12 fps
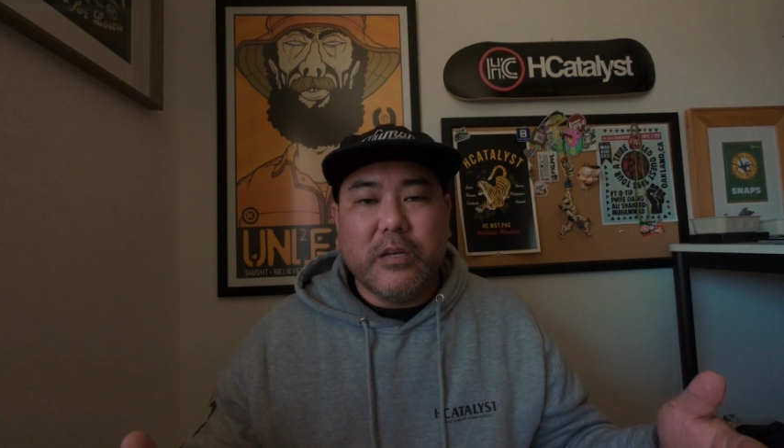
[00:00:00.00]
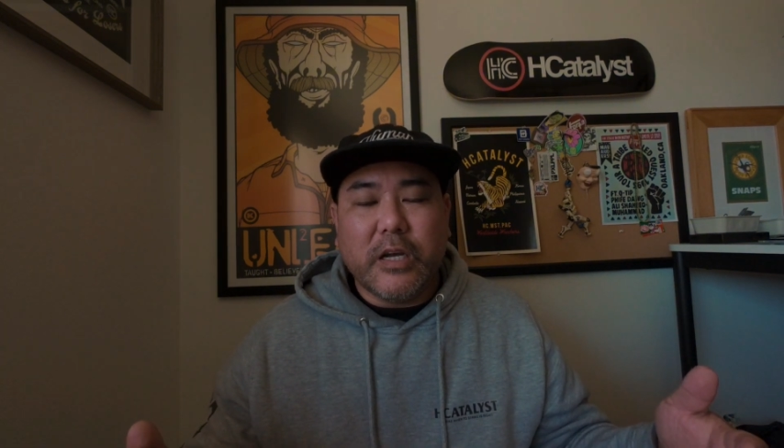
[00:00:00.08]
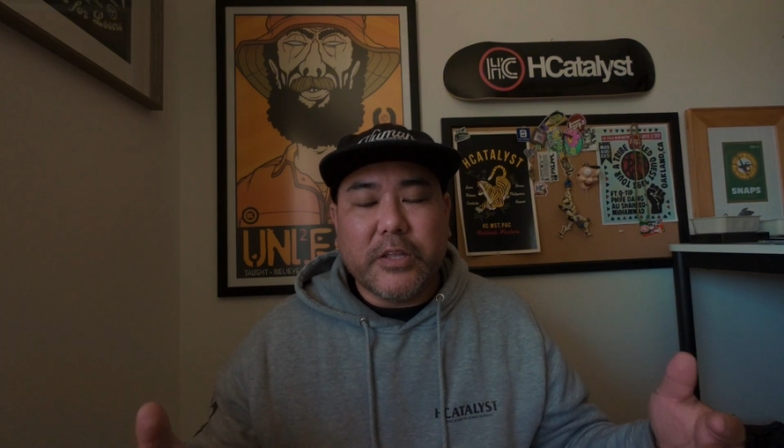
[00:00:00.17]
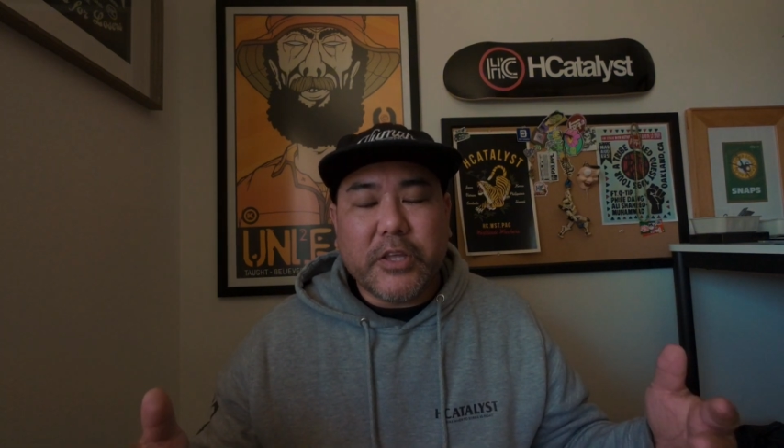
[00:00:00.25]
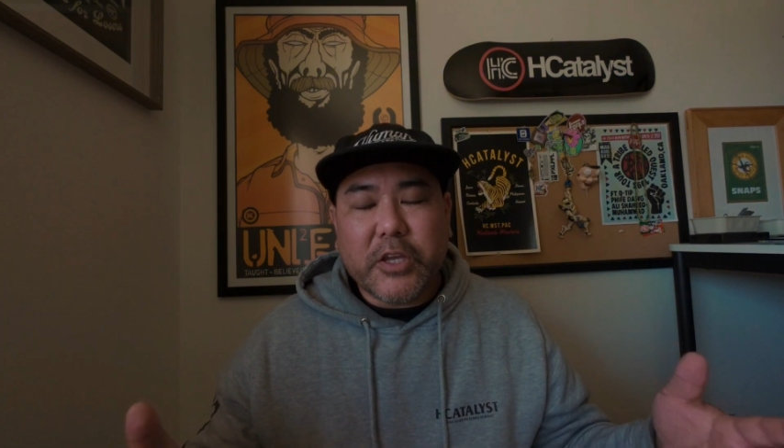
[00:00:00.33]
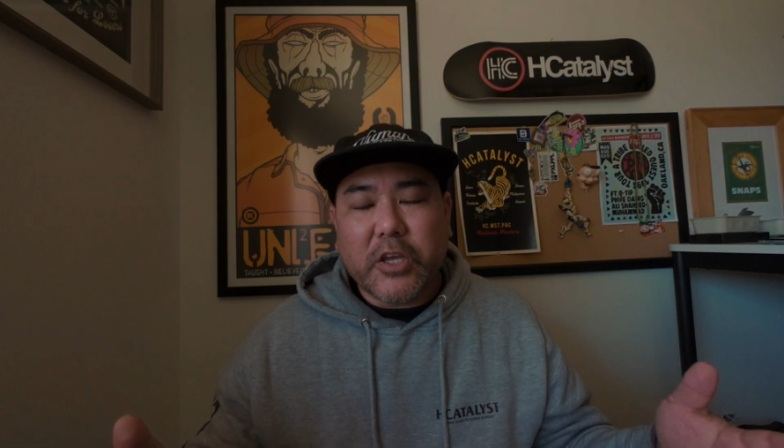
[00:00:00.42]

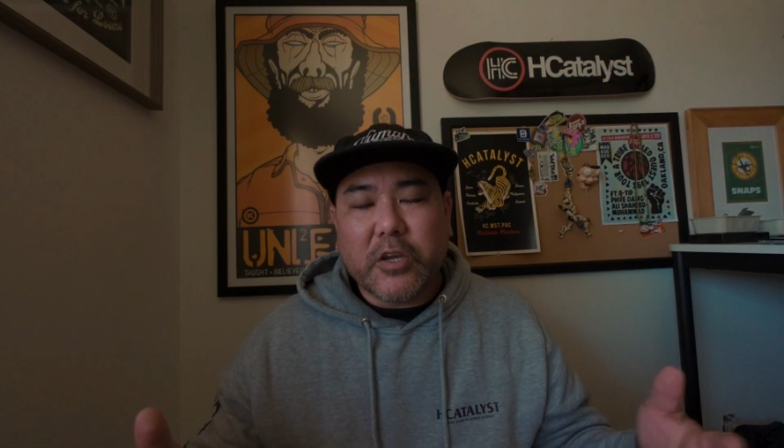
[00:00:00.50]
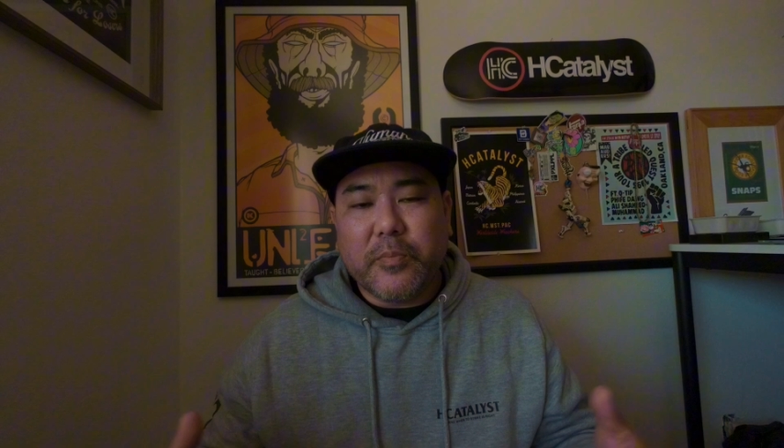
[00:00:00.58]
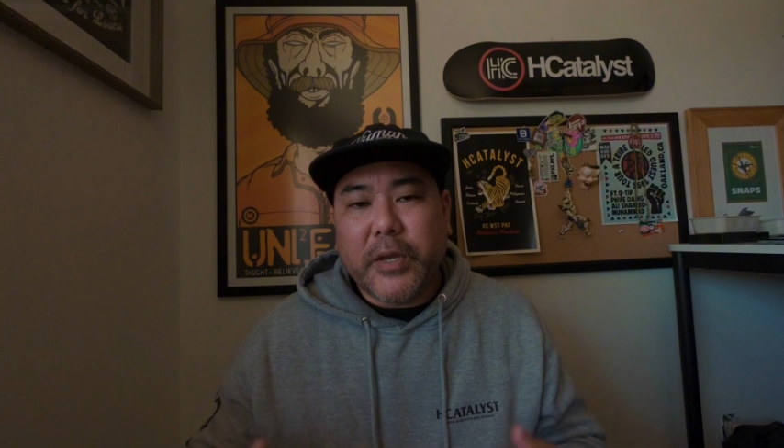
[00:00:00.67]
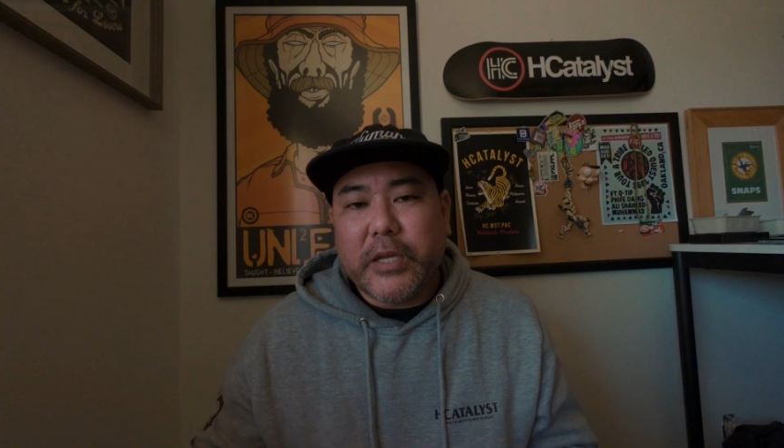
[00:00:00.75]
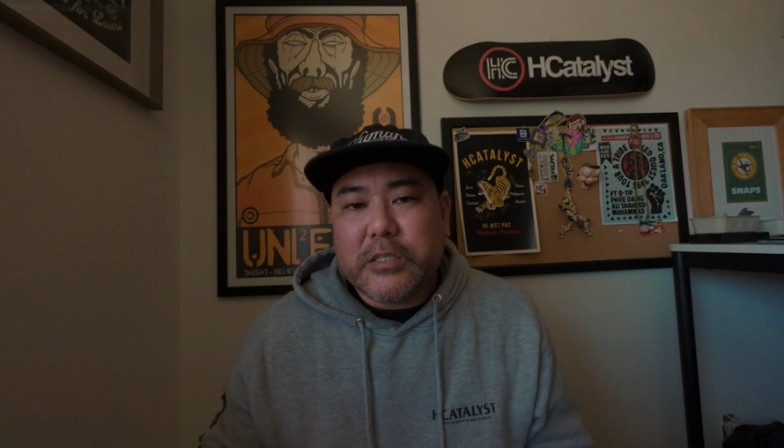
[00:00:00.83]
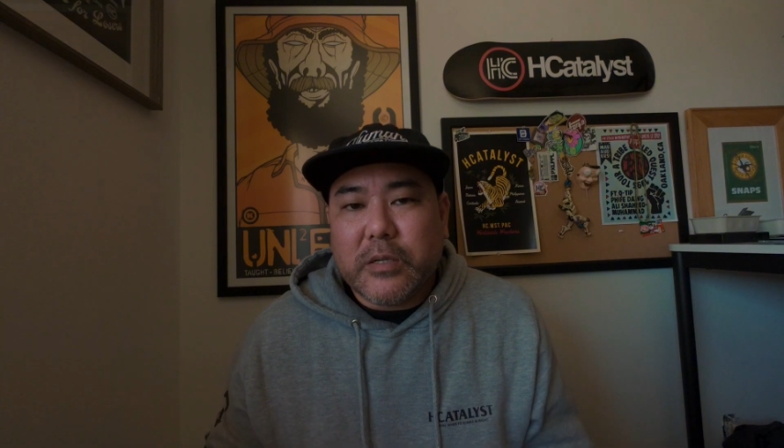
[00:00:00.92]
I think you can
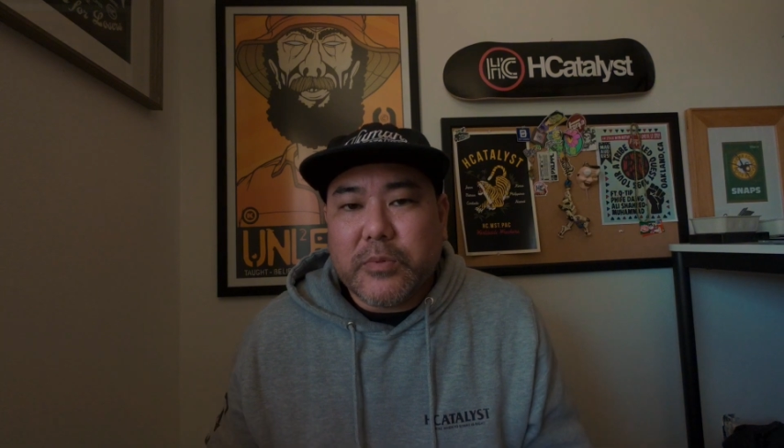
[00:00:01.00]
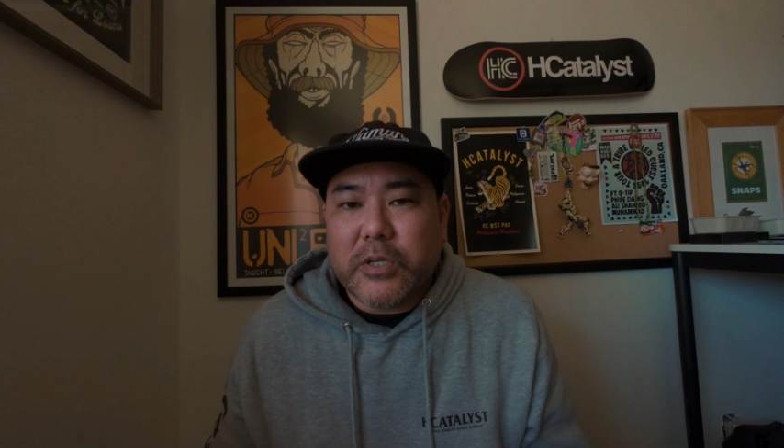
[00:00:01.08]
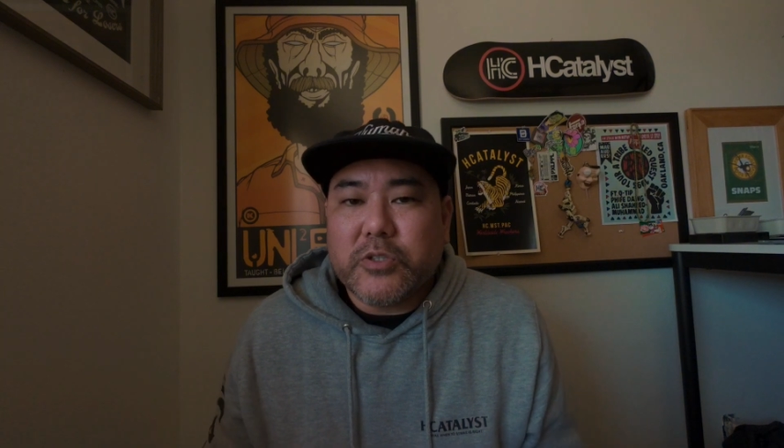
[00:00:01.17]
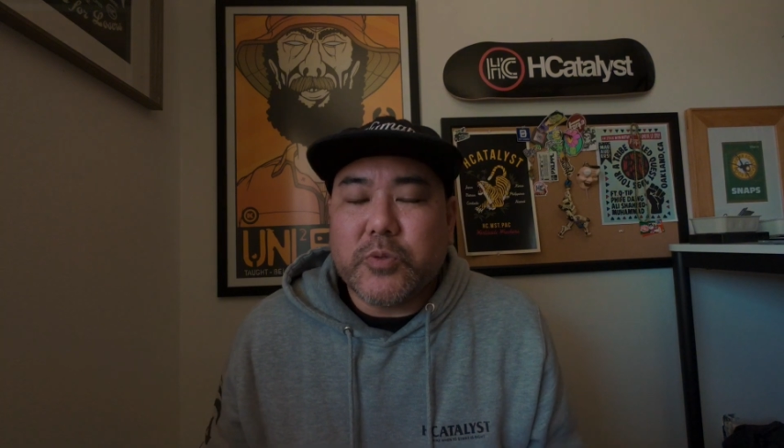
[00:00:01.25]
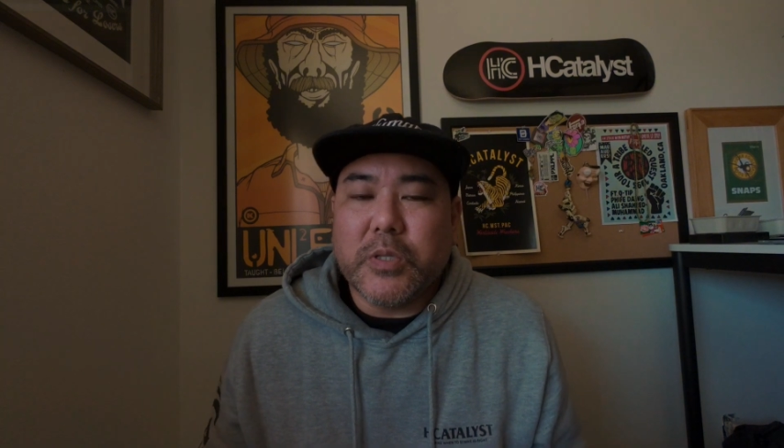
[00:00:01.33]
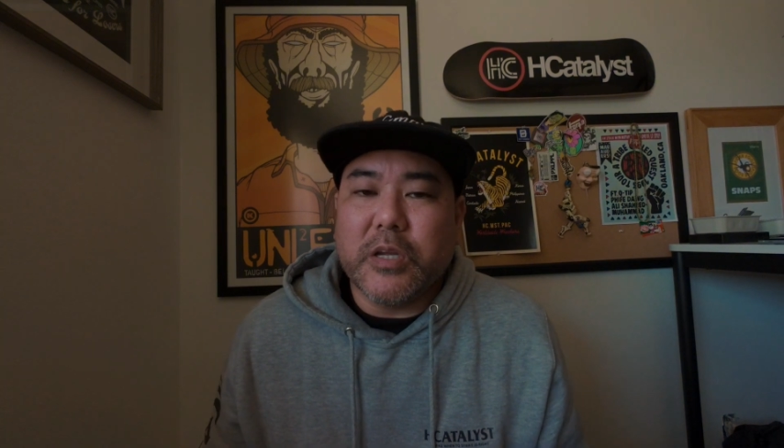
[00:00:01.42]
make something
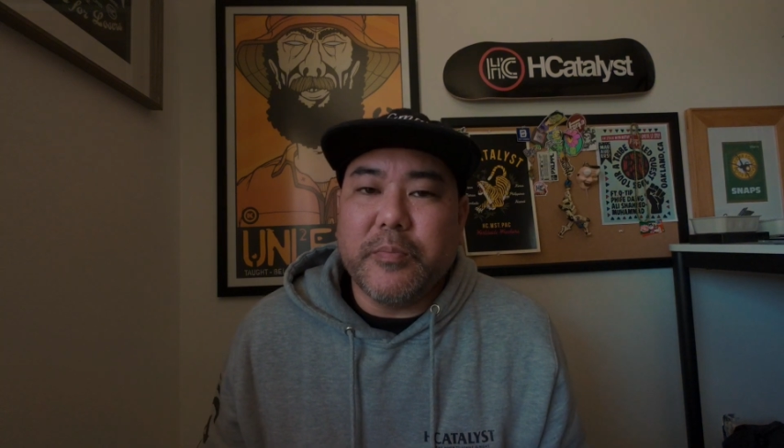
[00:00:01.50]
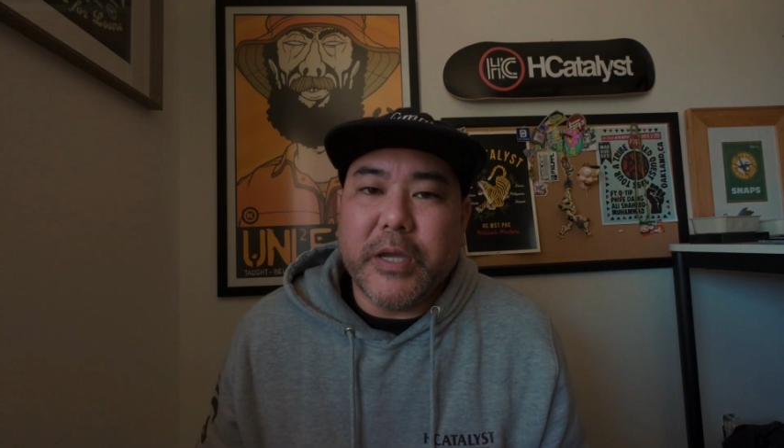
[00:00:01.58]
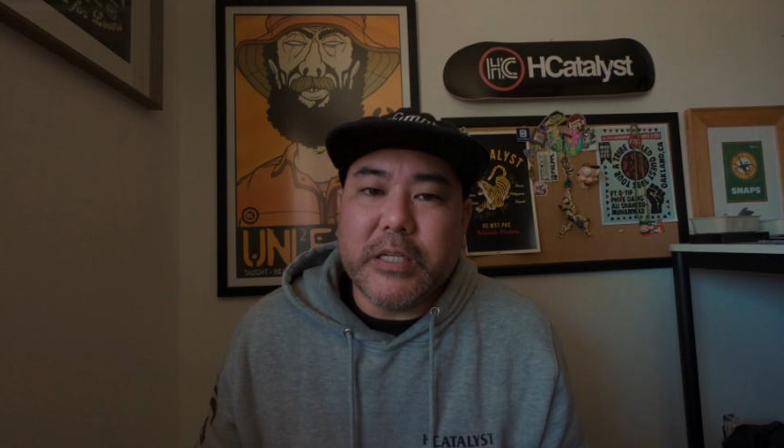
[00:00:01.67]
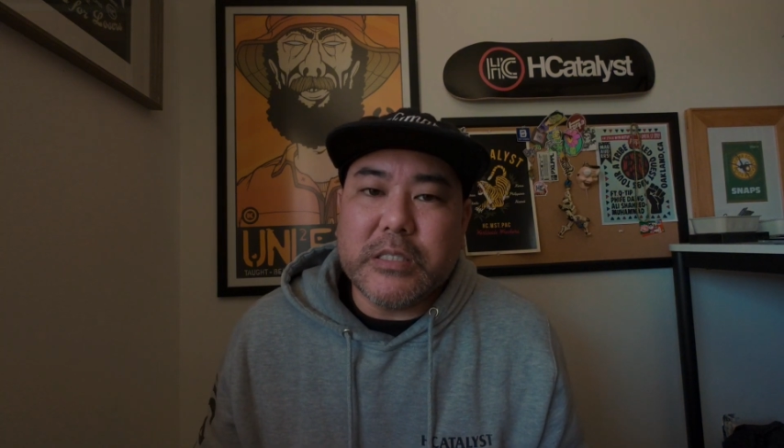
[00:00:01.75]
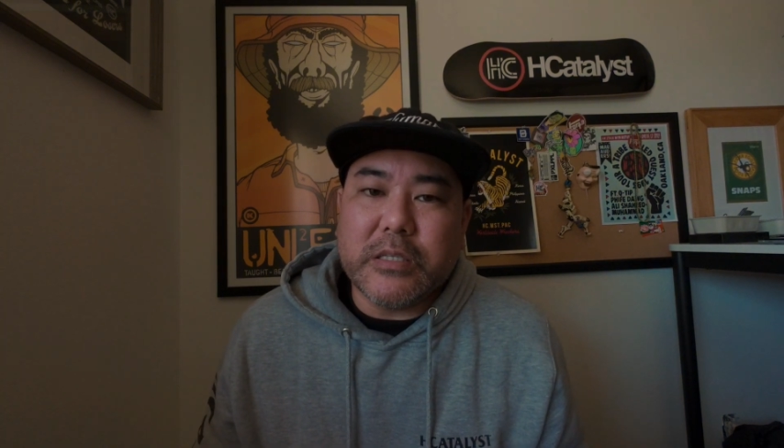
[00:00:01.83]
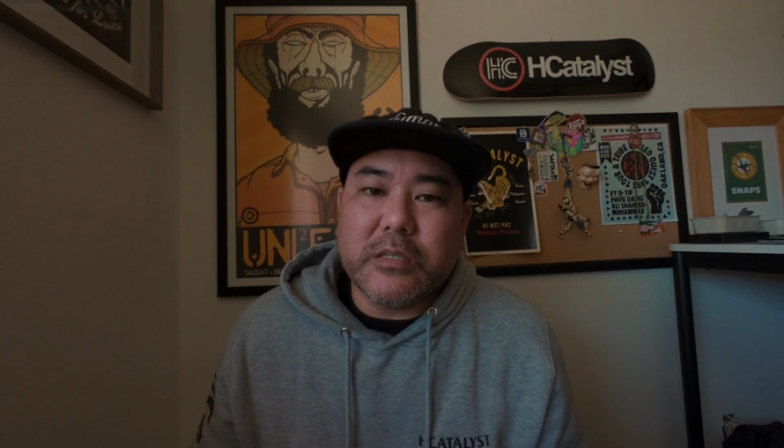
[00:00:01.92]
truly
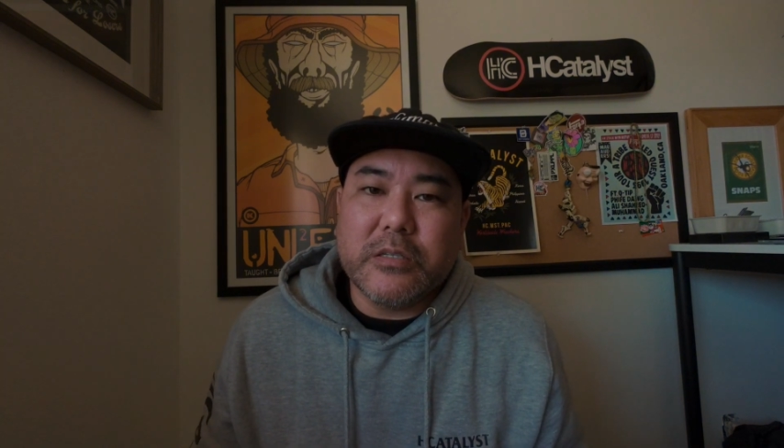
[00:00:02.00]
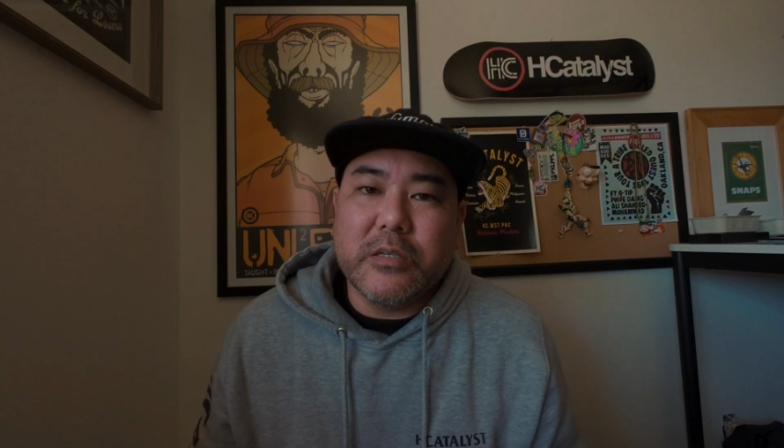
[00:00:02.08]
amazing.